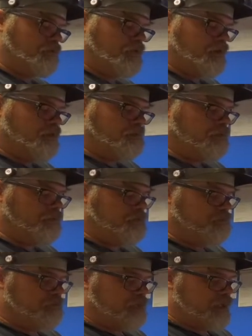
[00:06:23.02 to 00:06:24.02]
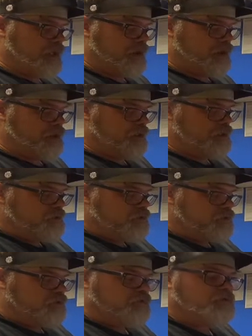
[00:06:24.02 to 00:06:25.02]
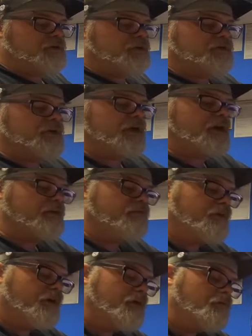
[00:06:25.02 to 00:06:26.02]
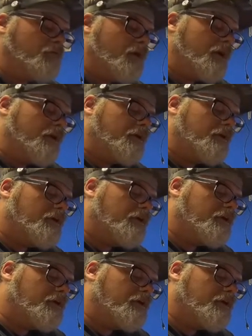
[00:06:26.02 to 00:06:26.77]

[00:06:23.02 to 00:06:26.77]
So yellow, blue, and black, which is a real tiny f***ing wire.